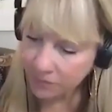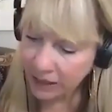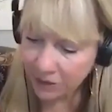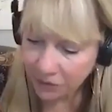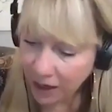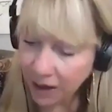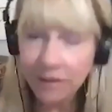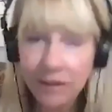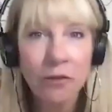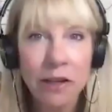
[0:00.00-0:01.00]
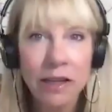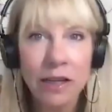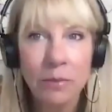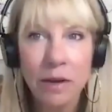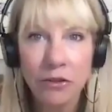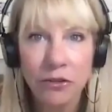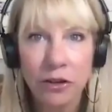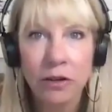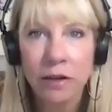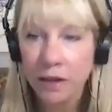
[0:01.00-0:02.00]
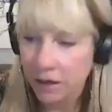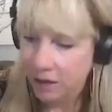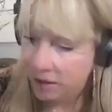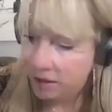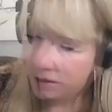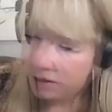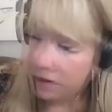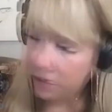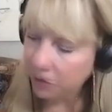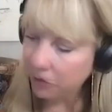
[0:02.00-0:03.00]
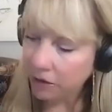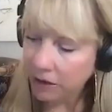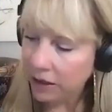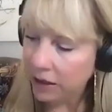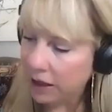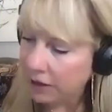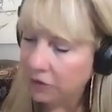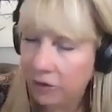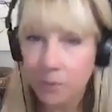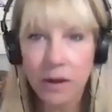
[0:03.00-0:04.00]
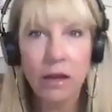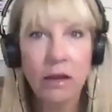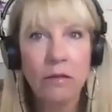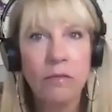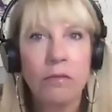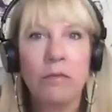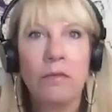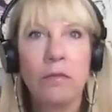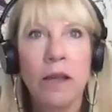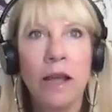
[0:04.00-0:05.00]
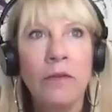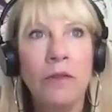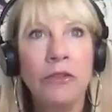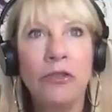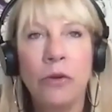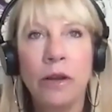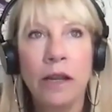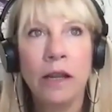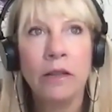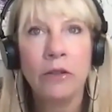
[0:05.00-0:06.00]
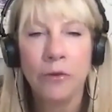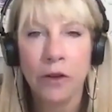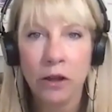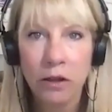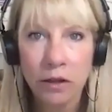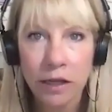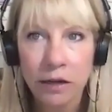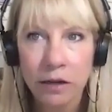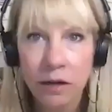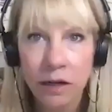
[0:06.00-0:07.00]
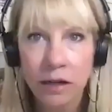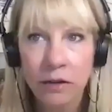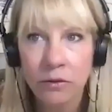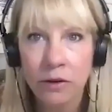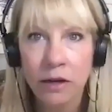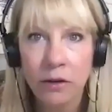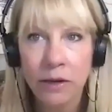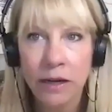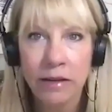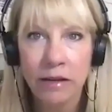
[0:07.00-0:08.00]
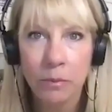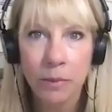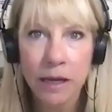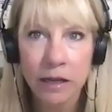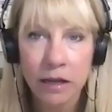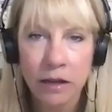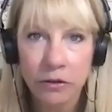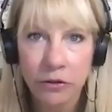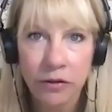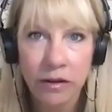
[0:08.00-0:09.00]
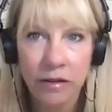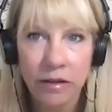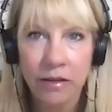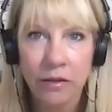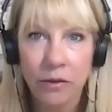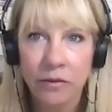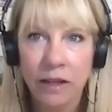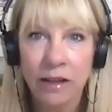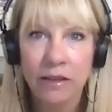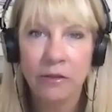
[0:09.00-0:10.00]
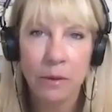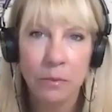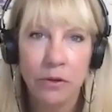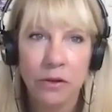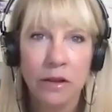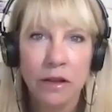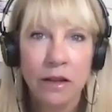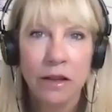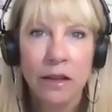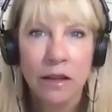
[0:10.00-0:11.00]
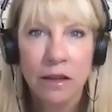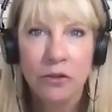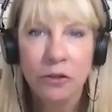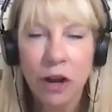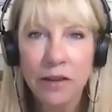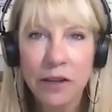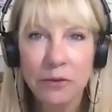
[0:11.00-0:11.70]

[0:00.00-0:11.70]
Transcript: And if not, definitely come next year. Personally, I've just been kind of enjoying the fall here in Colorado. It is at peak color season, so we have lots of people driving